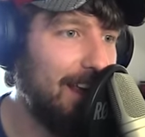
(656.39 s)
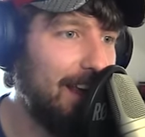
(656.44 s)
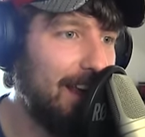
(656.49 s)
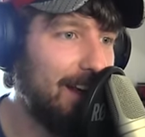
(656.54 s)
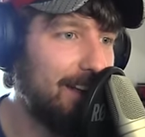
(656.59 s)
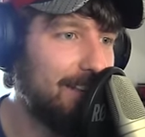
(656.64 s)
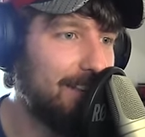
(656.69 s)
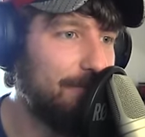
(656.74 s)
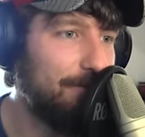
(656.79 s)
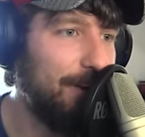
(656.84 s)

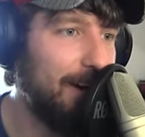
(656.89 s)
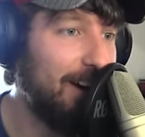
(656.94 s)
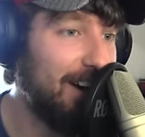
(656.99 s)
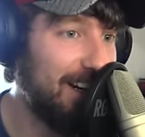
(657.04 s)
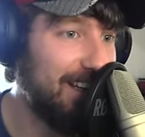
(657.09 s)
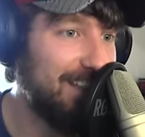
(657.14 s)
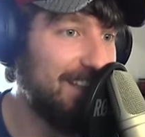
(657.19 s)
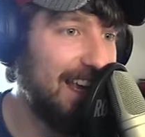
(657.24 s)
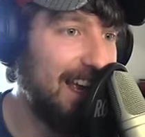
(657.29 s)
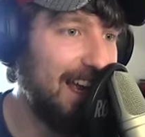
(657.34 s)
That is
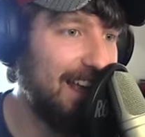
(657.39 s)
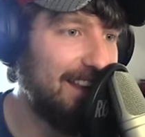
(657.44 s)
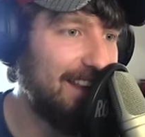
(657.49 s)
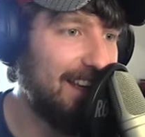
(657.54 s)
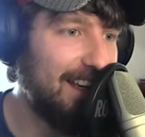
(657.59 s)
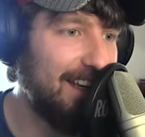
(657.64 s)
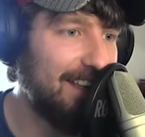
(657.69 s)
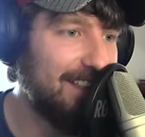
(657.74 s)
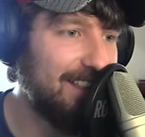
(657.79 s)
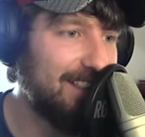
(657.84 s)
very sad
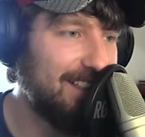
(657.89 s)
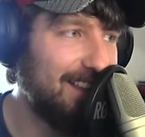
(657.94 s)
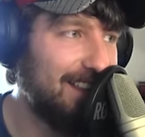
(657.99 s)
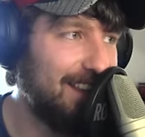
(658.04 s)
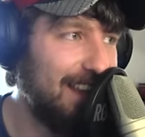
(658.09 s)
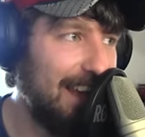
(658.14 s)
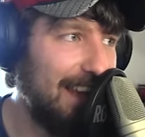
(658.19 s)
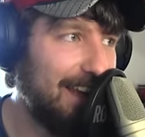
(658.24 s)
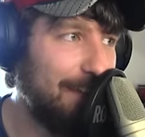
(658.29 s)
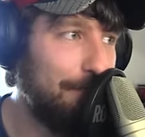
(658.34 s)
that he just
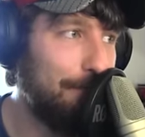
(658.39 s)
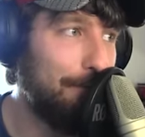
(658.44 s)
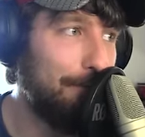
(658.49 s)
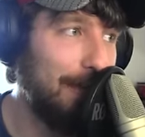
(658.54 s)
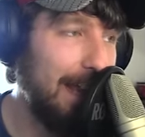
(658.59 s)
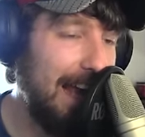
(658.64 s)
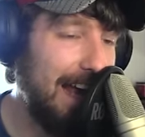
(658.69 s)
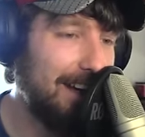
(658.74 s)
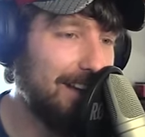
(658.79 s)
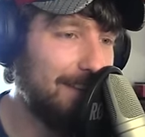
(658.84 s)
did that. He
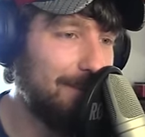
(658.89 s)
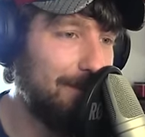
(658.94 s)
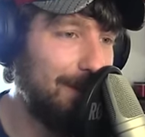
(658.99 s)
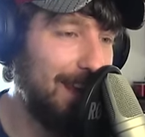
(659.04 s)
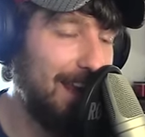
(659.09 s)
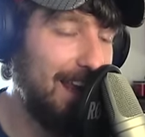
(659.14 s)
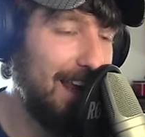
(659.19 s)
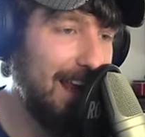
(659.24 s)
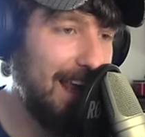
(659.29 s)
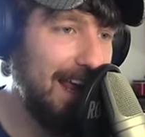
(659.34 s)
flashed
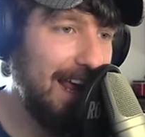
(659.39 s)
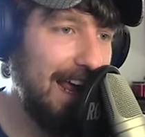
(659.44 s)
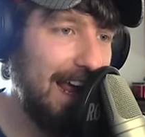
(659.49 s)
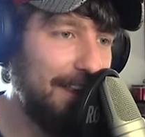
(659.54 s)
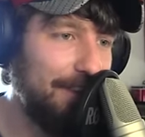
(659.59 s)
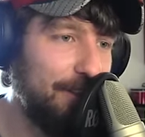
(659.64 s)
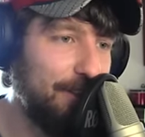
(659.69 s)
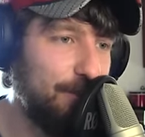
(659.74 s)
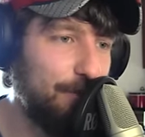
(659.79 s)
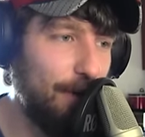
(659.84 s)
me,
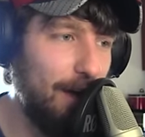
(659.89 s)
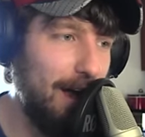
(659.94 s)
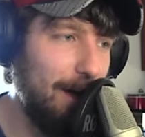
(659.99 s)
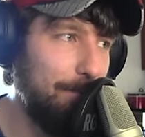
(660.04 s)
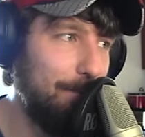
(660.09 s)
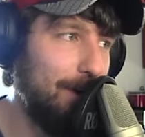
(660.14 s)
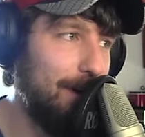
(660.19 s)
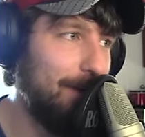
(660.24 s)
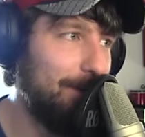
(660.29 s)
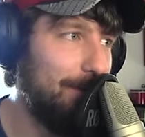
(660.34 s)
had the
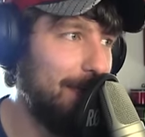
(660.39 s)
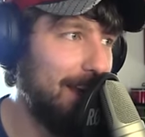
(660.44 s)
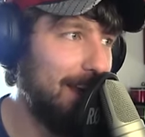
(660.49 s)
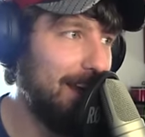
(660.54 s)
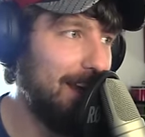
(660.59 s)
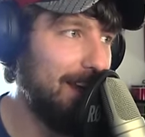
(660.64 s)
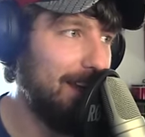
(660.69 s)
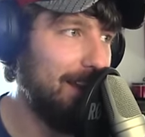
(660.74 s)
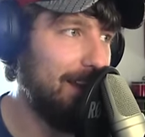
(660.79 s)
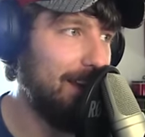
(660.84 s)
drop on me.